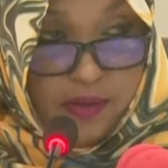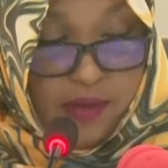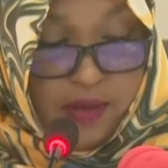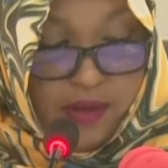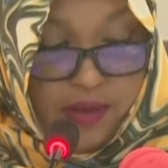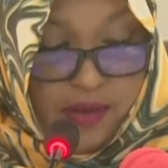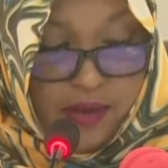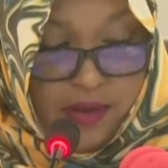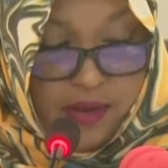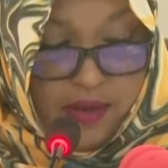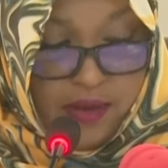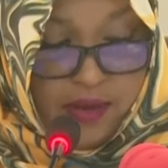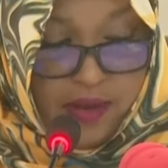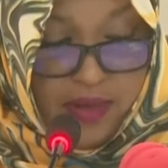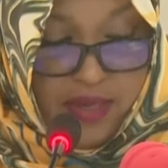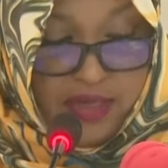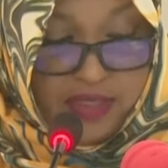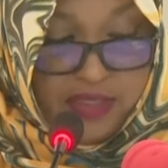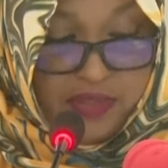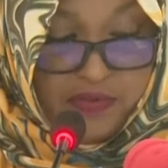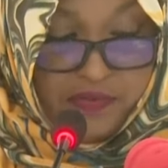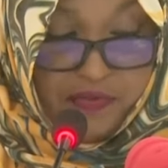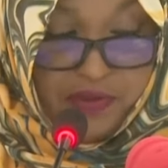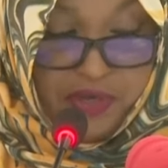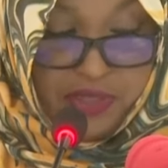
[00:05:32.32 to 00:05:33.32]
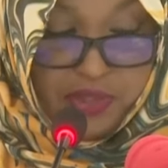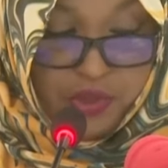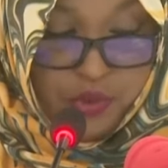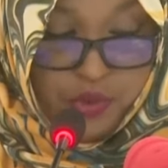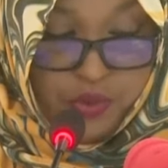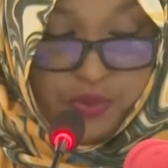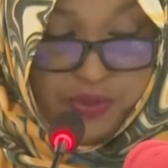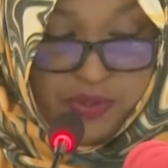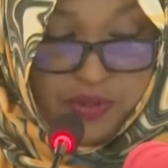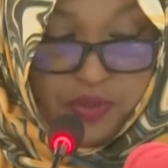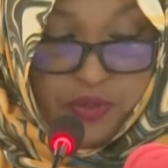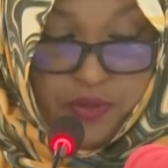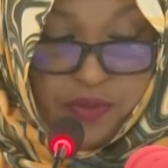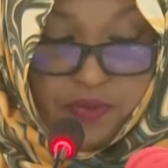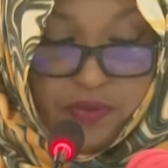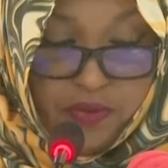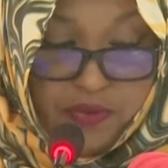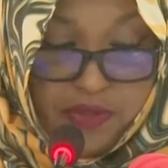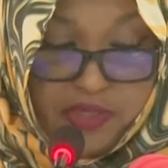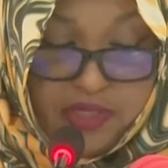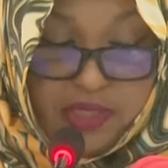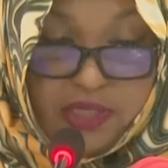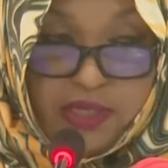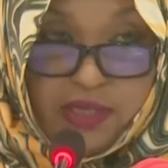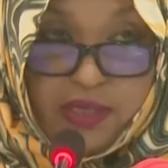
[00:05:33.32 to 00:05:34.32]
Gas Free Zones
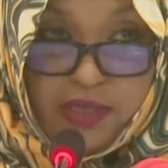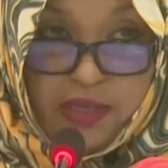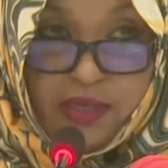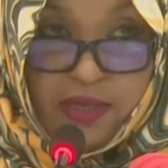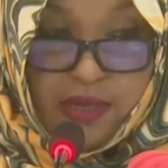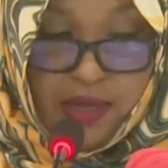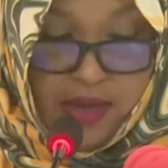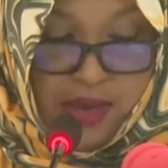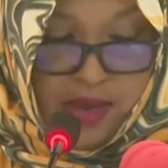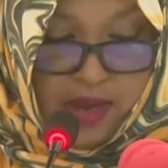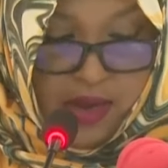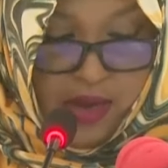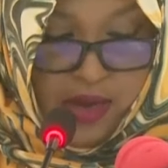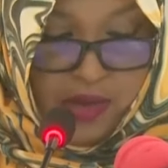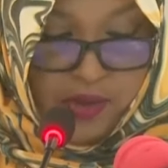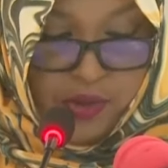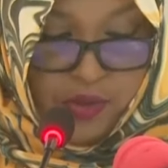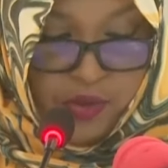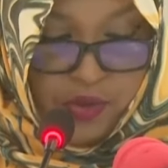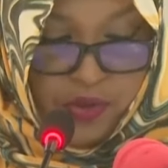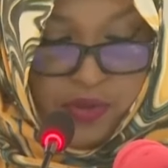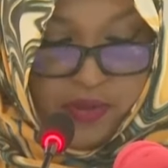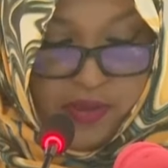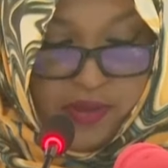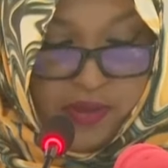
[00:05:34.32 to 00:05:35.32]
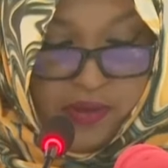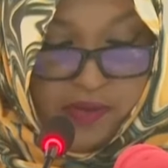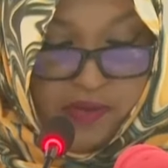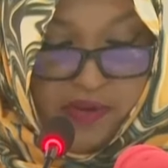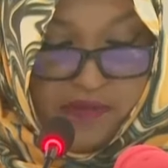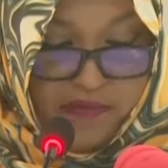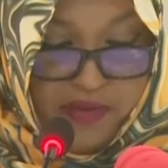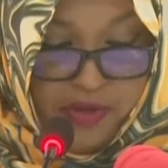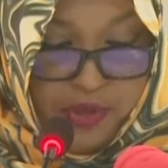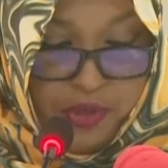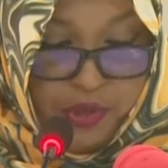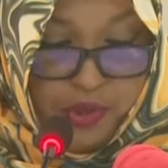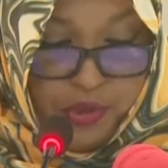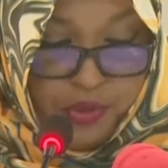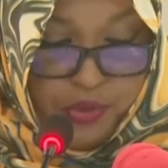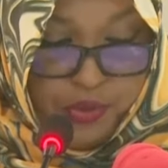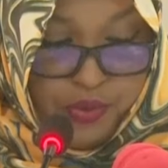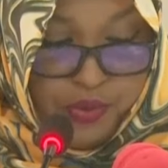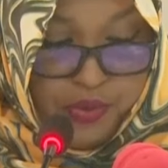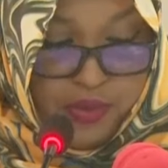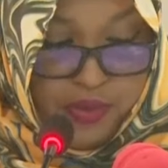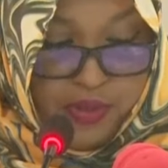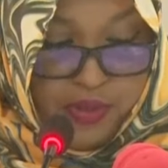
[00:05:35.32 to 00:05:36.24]
Authority and other revenue